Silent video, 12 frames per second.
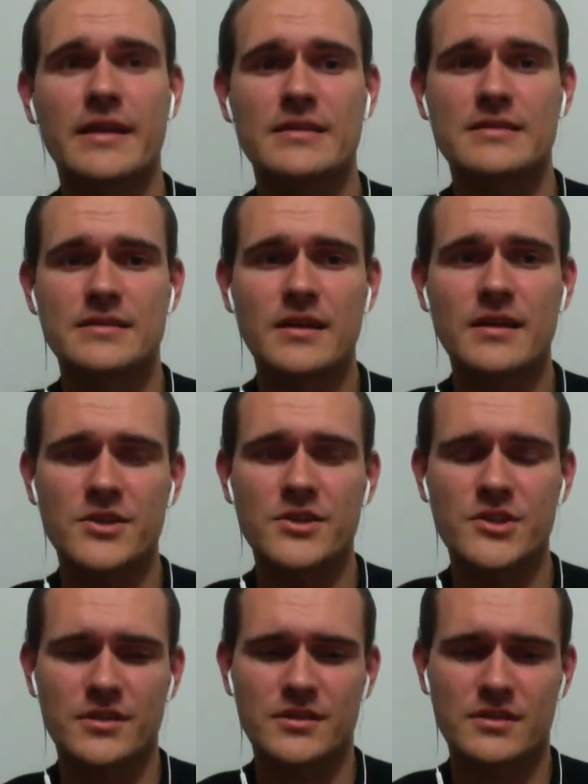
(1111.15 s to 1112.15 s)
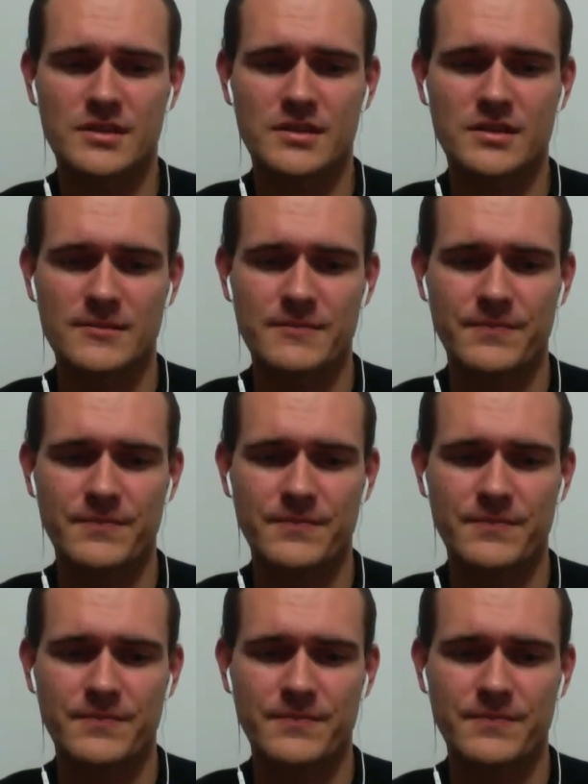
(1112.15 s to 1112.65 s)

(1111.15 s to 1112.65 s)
and search. In